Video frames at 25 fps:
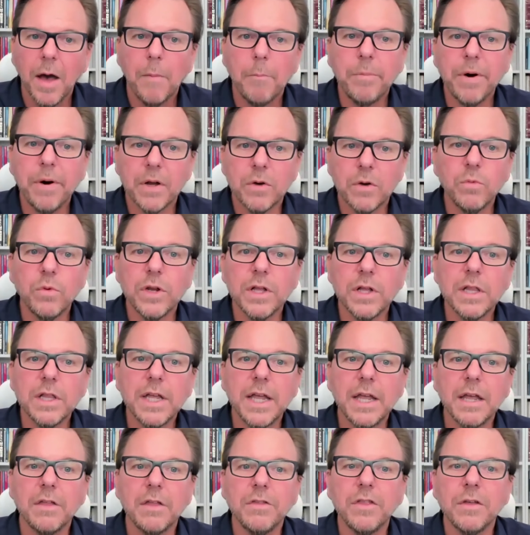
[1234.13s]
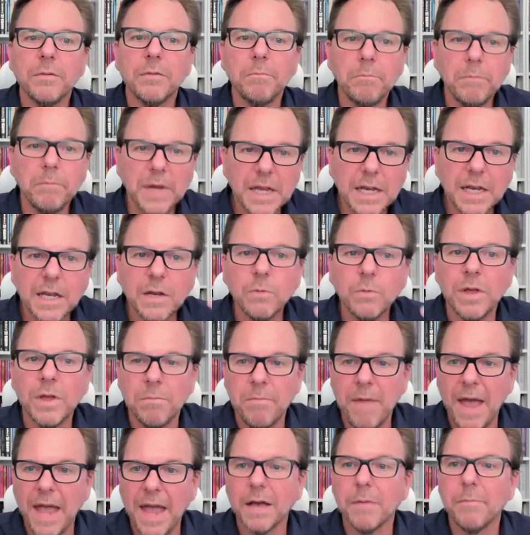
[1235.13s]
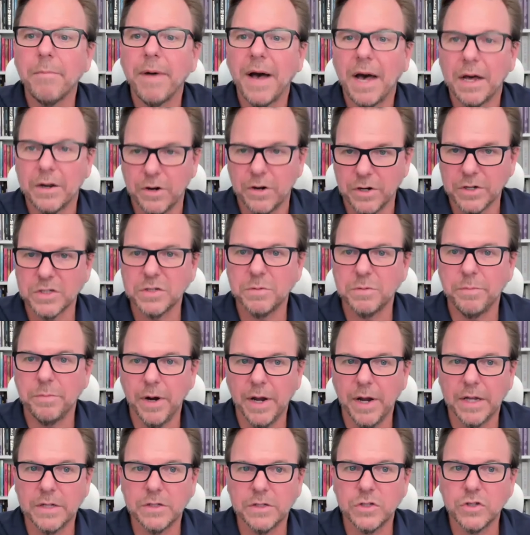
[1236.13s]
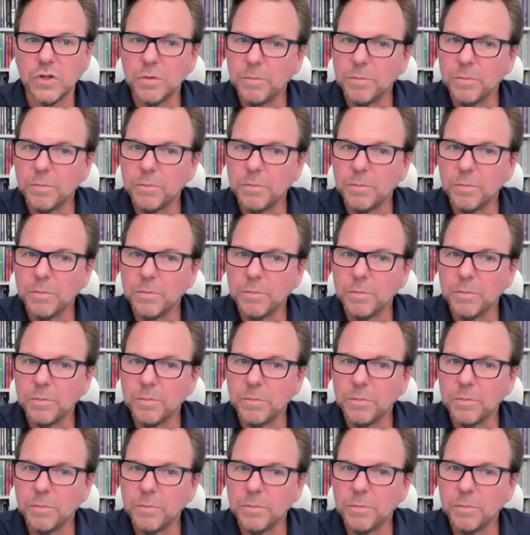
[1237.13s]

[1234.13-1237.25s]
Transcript: but really the meaning we make about our experience.